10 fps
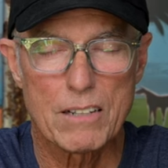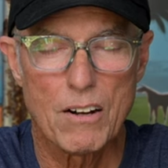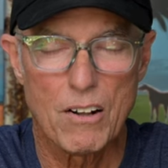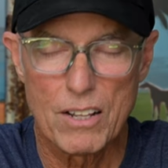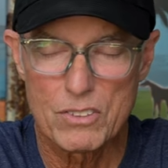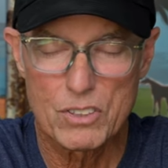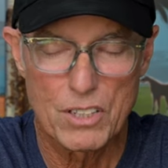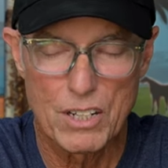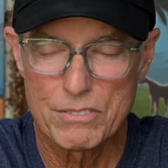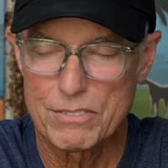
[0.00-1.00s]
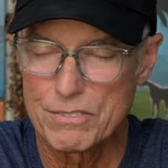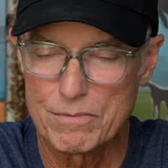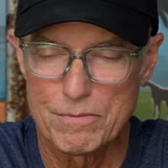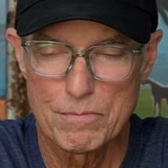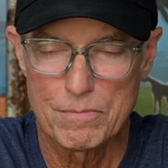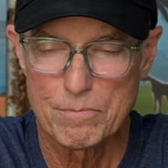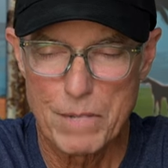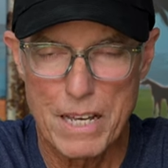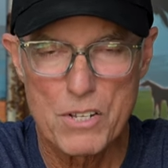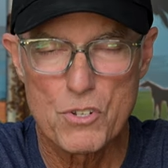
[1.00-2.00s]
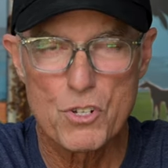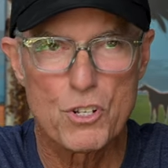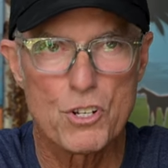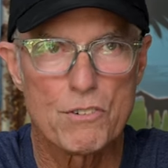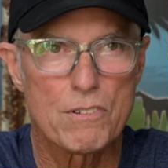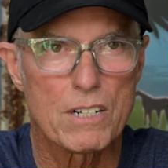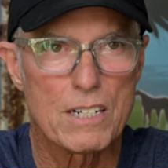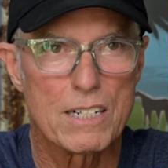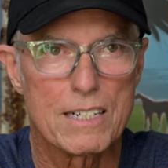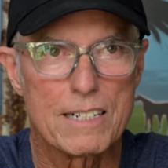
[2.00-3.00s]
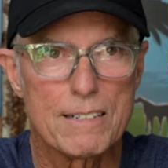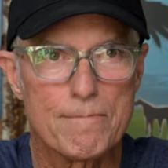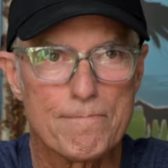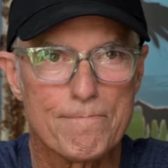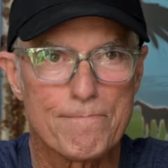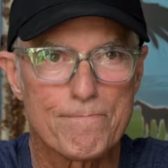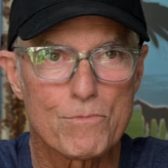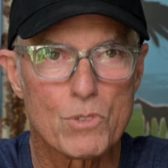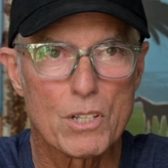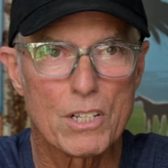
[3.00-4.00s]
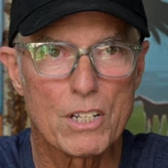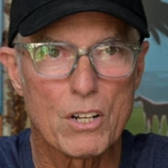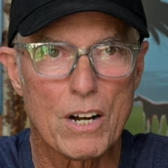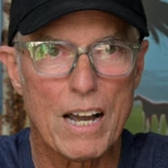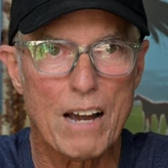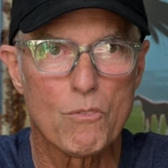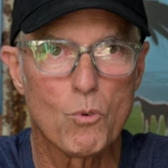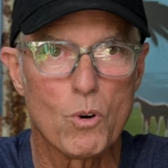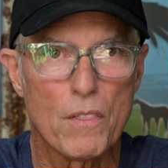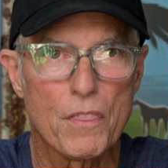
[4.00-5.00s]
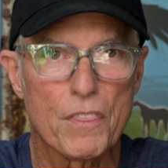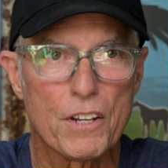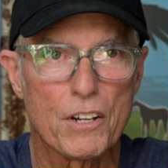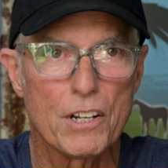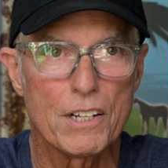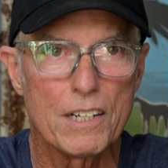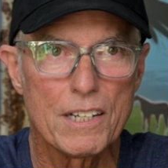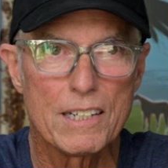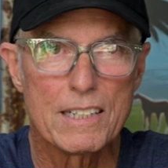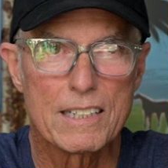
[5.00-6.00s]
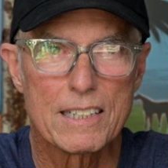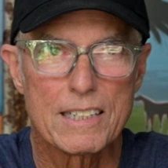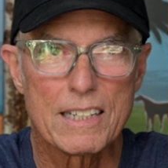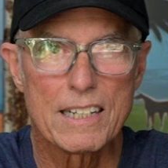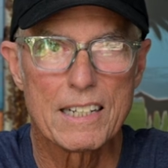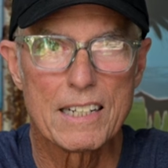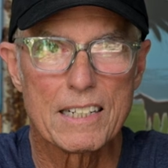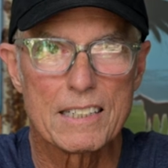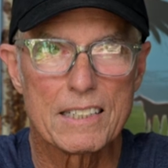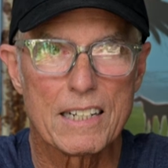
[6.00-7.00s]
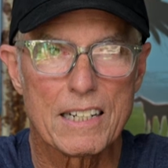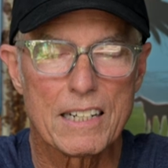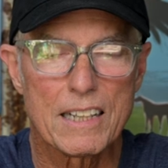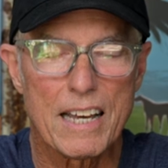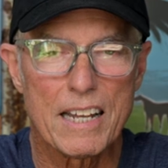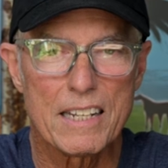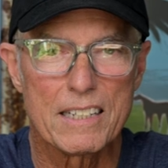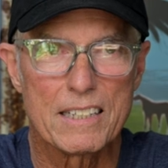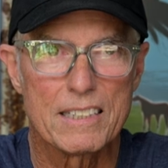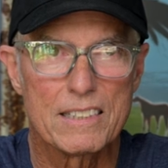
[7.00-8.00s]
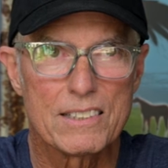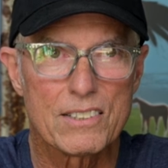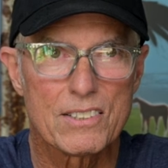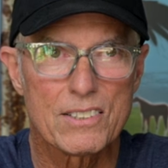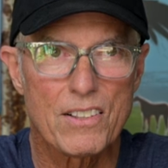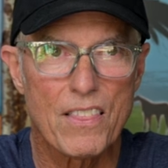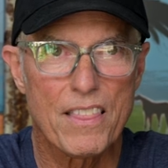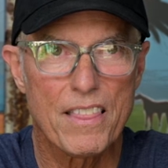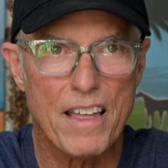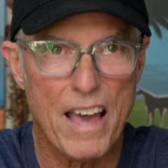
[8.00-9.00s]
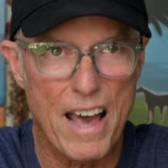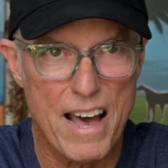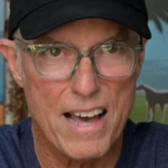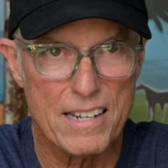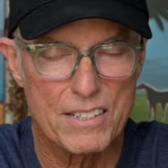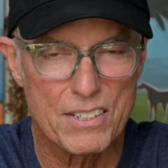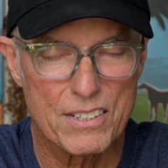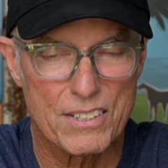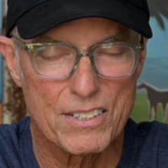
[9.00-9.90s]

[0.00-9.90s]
all that stuff, May and June. I have one theory, and that is that